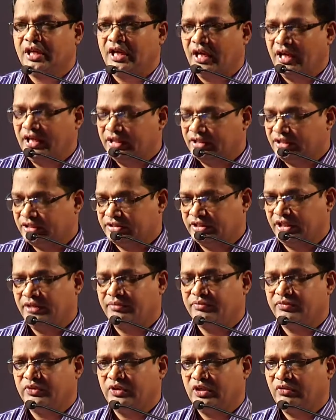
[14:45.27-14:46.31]
and the
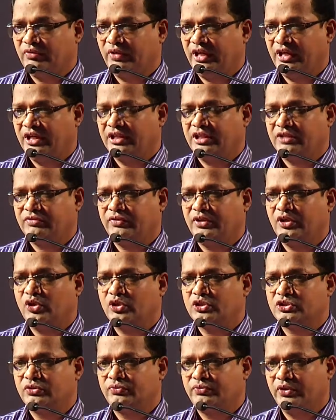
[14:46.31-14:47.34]
same way the
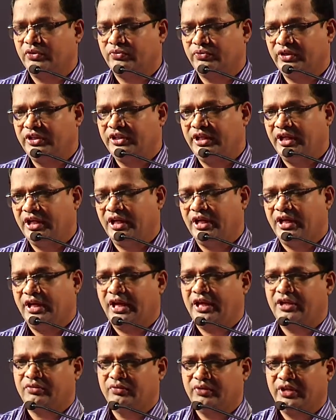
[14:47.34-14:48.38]
philosophy of India
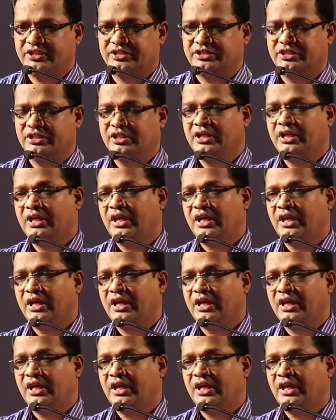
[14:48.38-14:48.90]
and West,